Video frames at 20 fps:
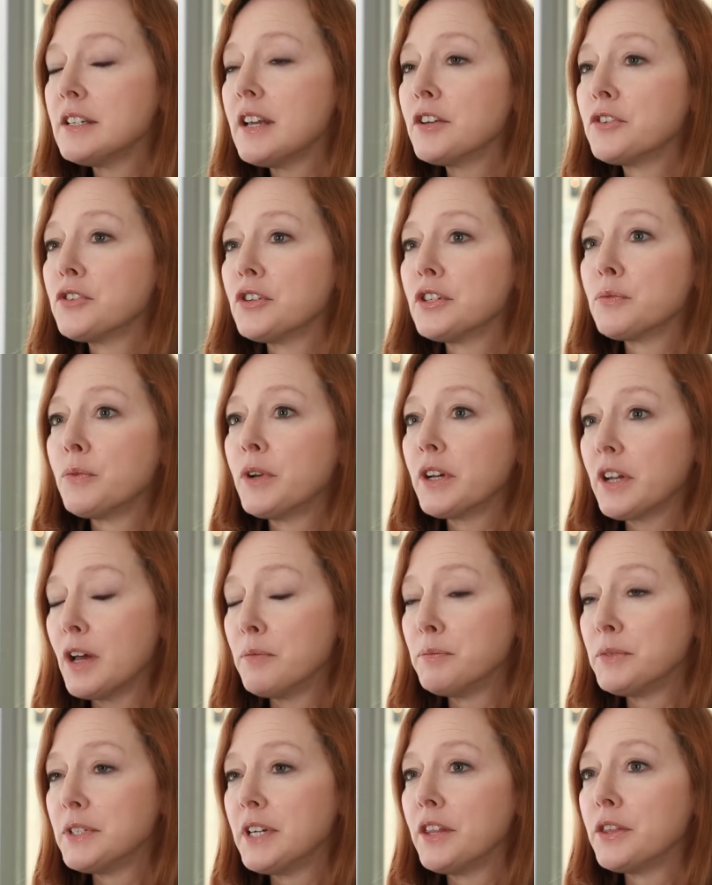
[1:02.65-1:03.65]
It's not just what
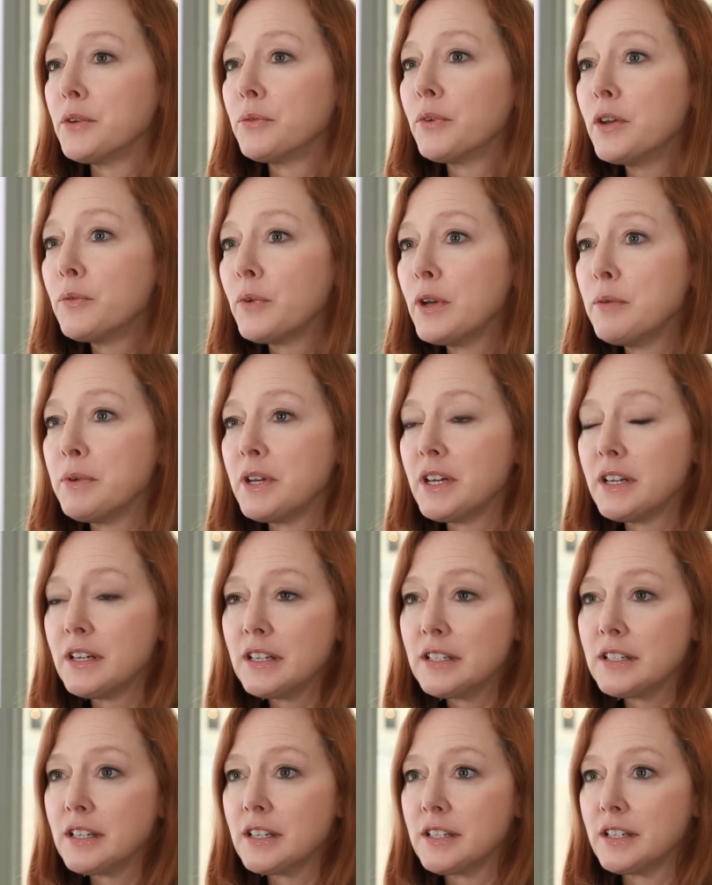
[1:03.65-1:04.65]
comes down the runway, but it
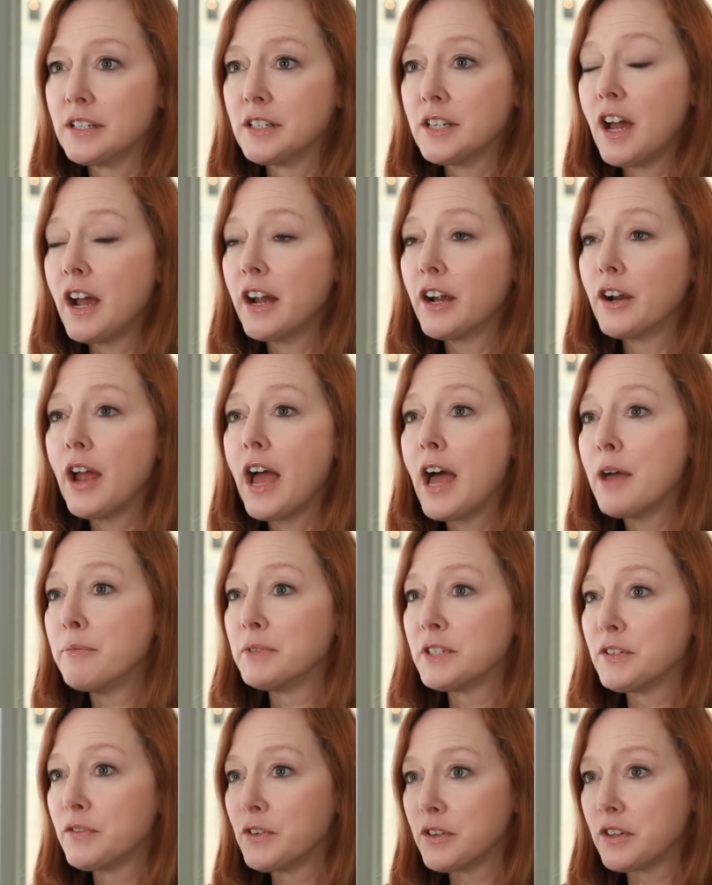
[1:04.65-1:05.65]
is this entire
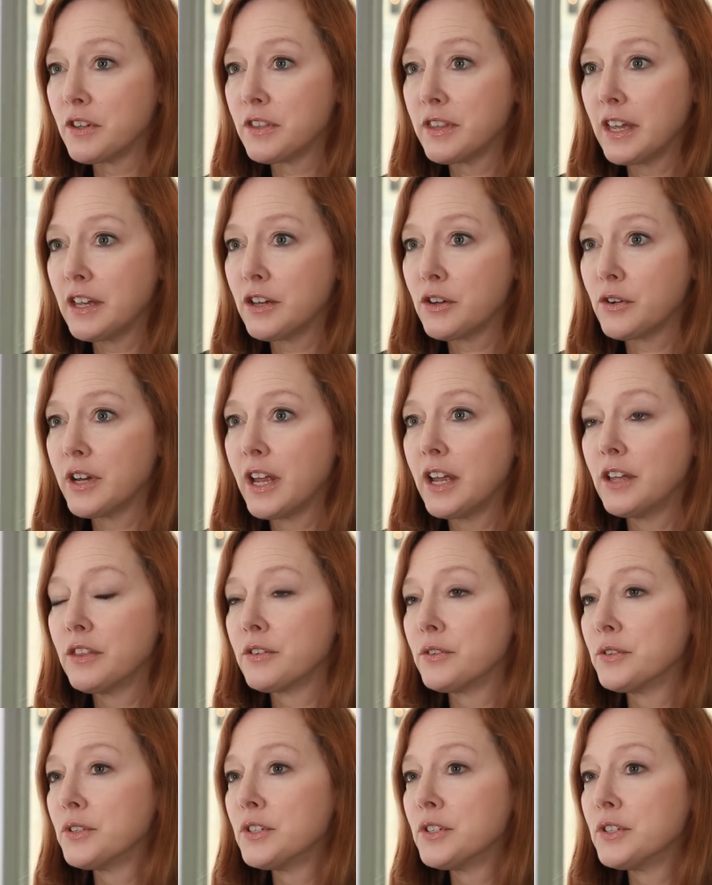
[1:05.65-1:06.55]
atmosphere that they create